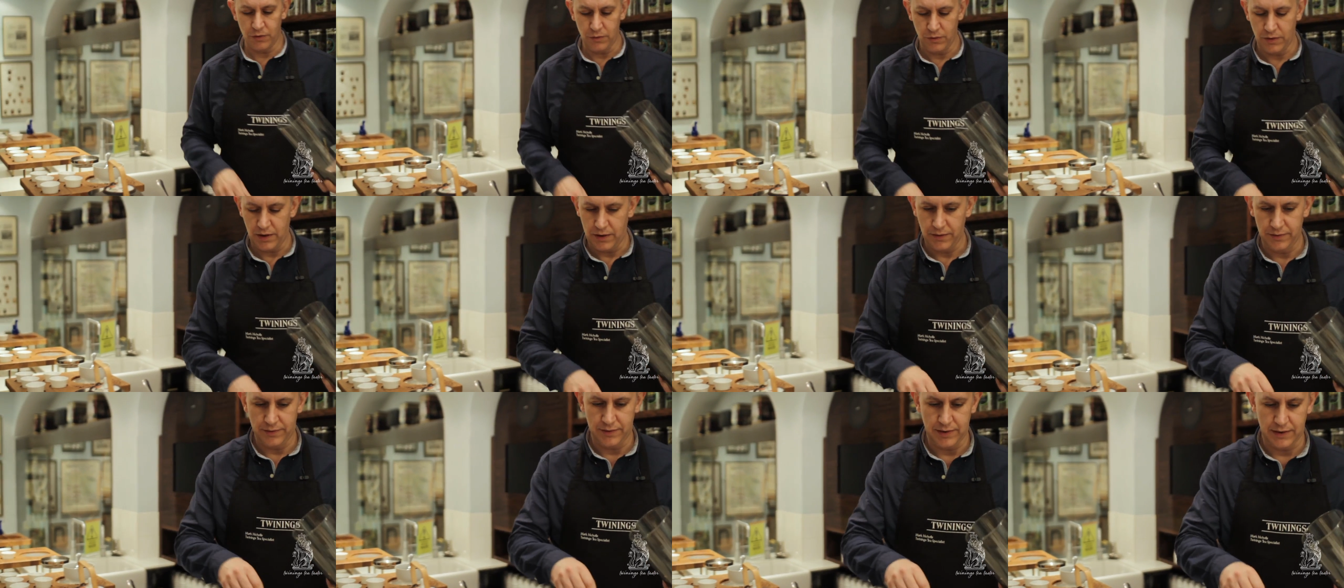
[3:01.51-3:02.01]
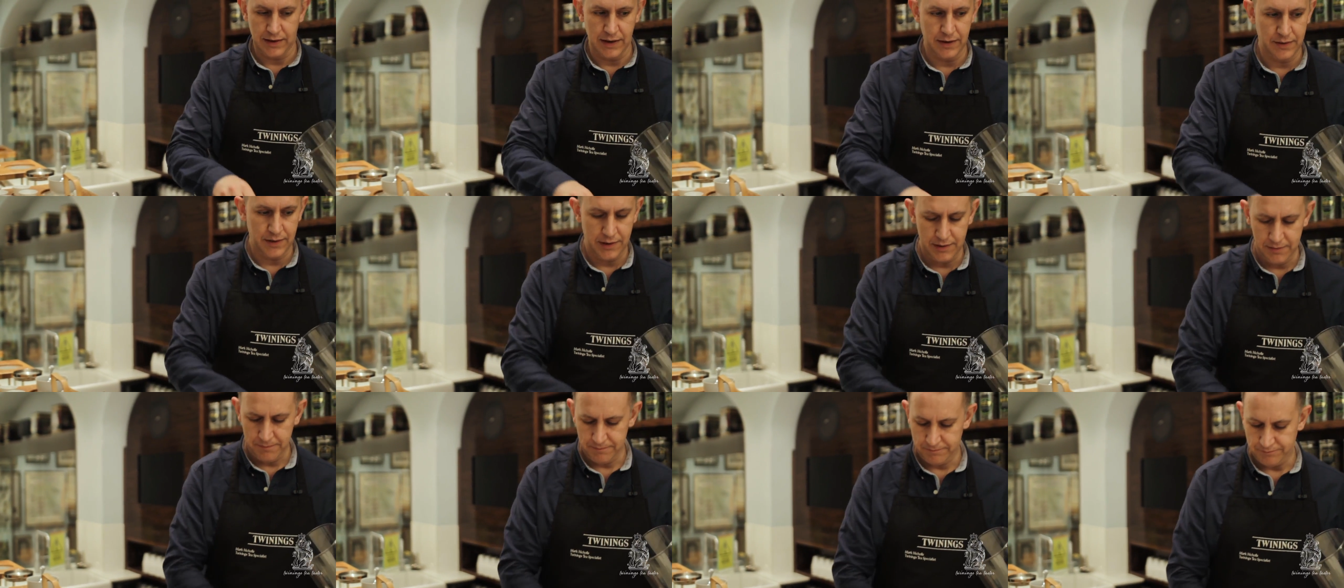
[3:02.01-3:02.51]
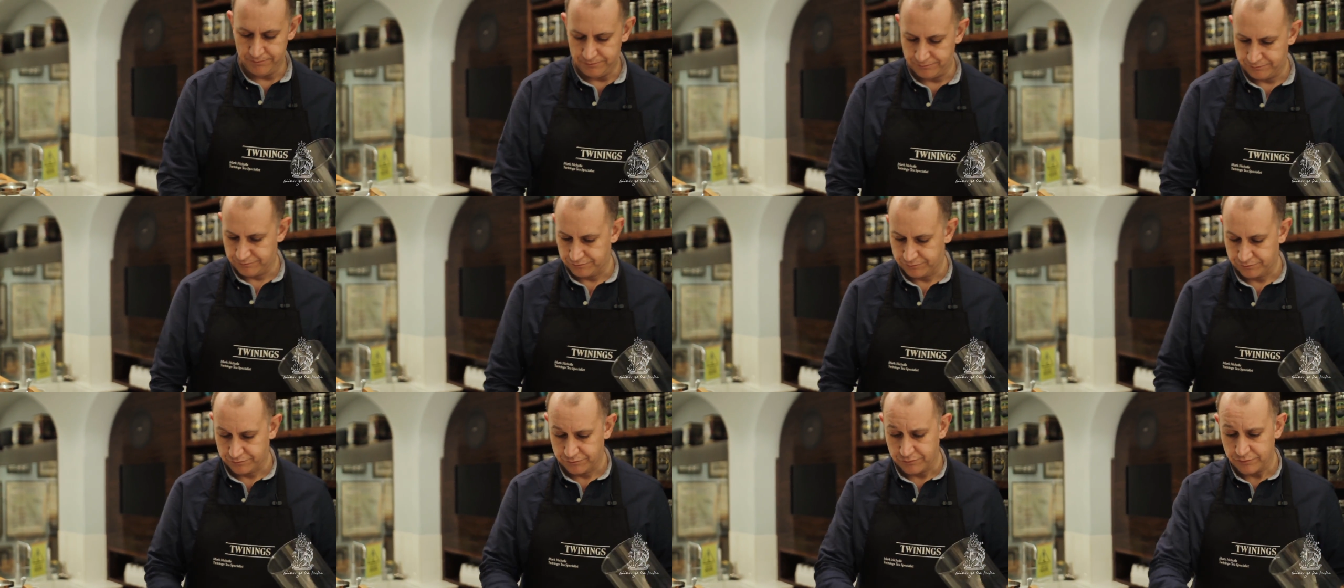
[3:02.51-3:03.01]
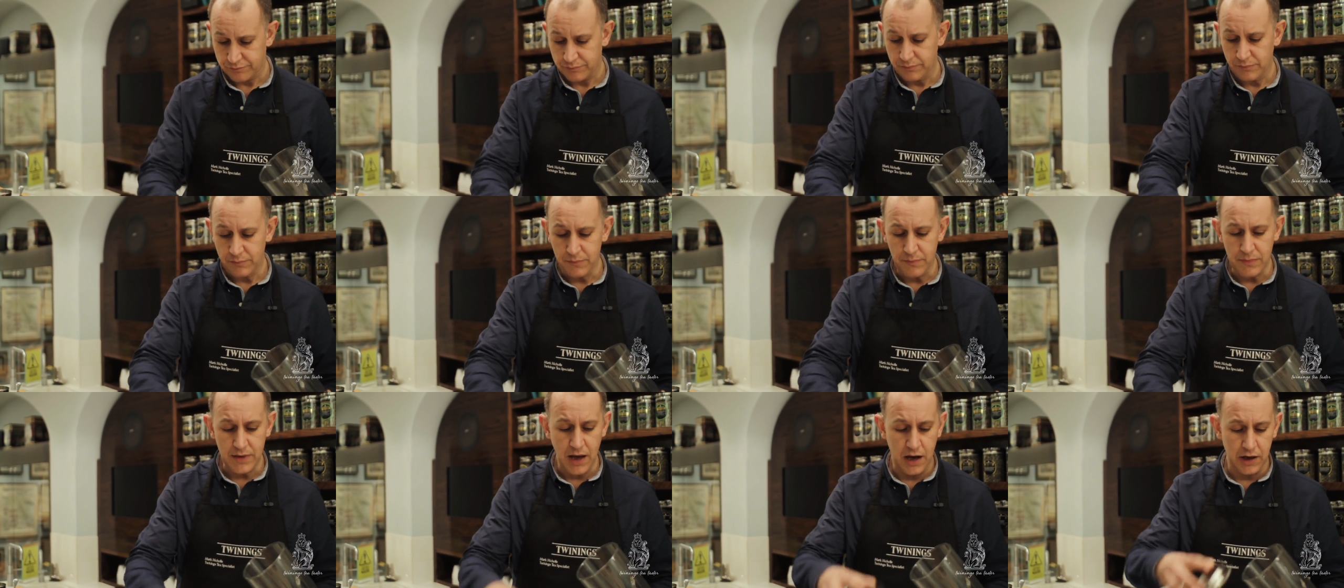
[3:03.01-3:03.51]
all those together.
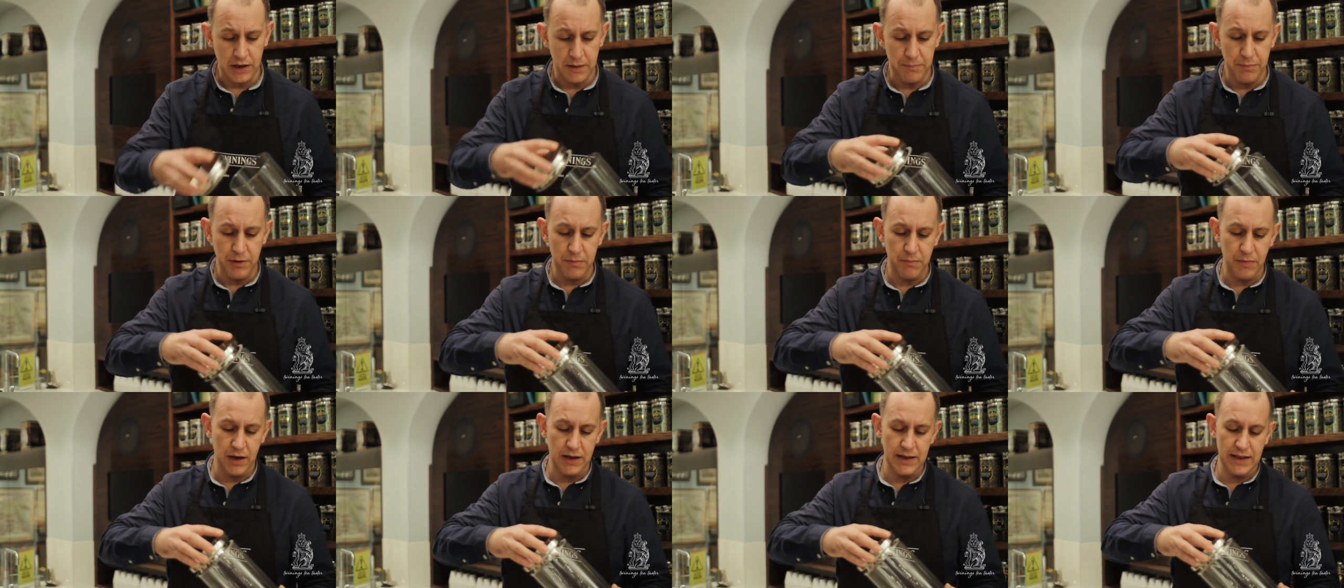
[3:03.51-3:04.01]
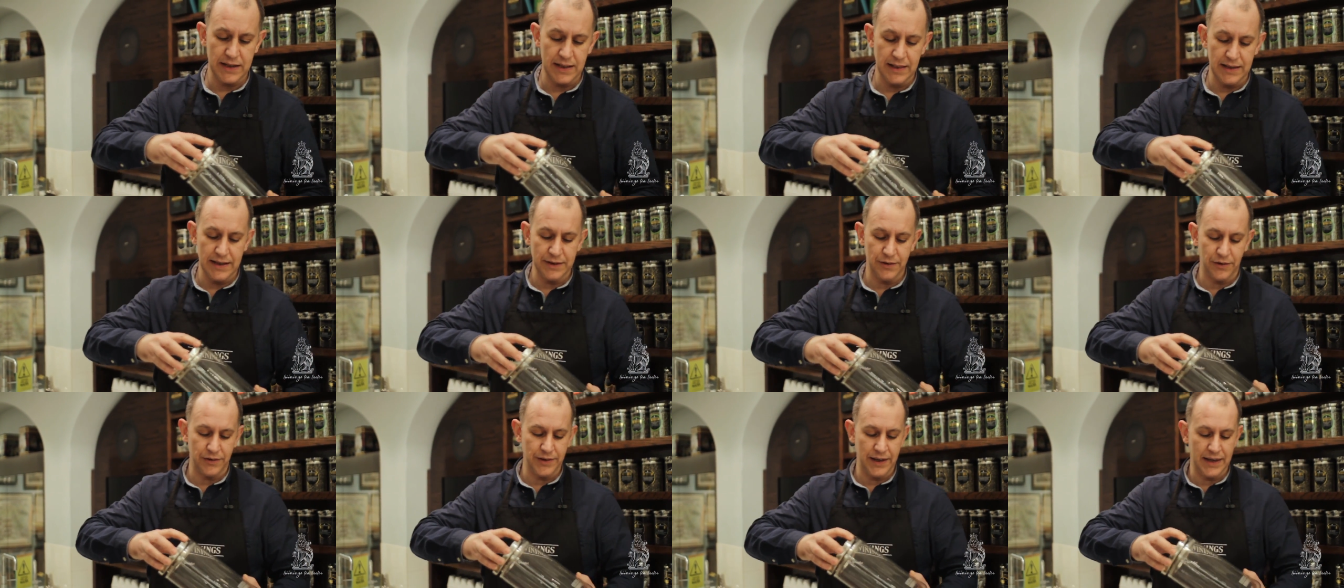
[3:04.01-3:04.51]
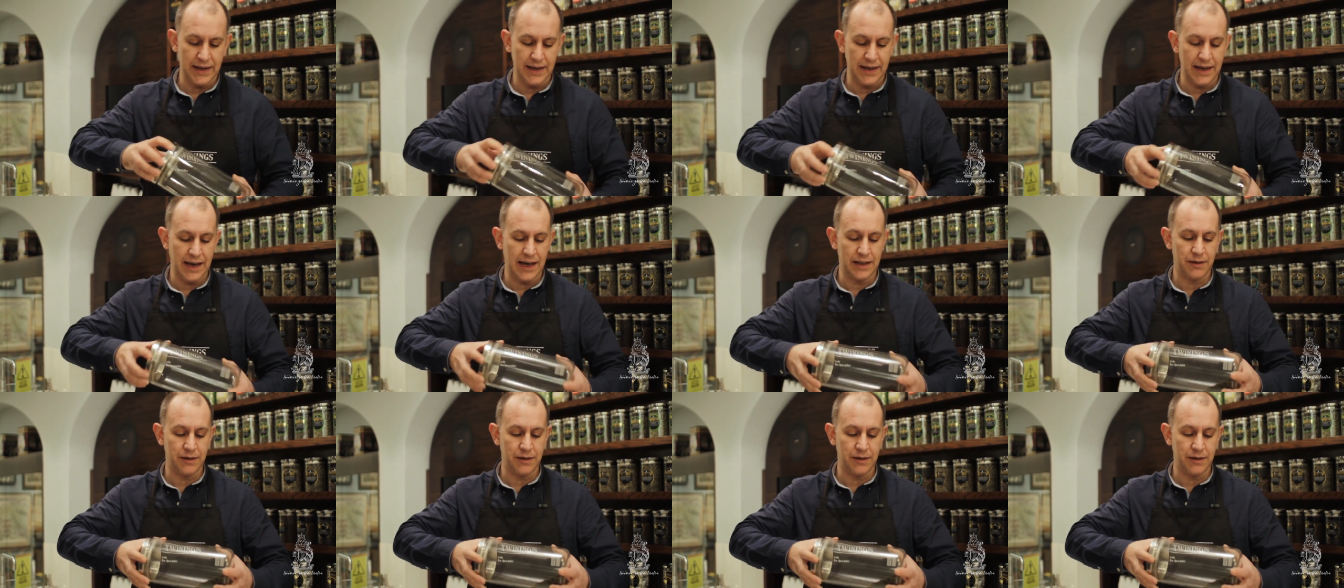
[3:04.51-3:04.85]
I'm going to put my little lid on here,